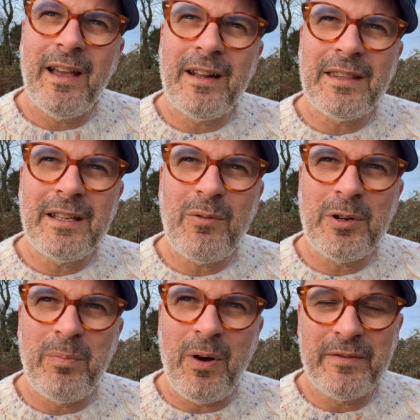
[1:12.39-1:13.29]
And I think I
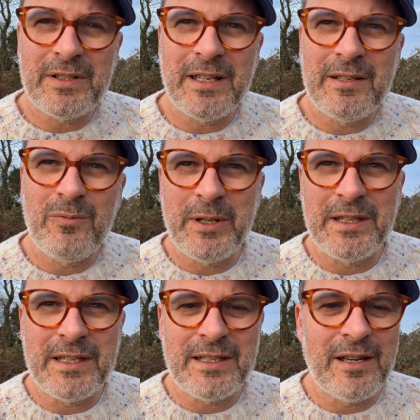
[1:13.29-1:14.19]
want to, obviously, with
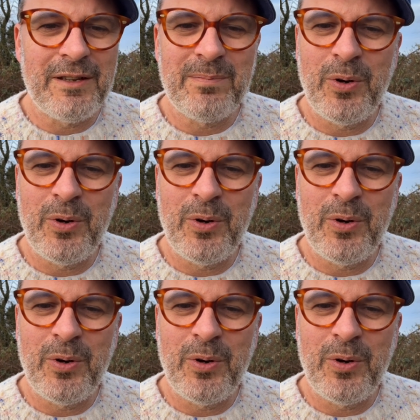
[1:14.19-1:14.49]
this series,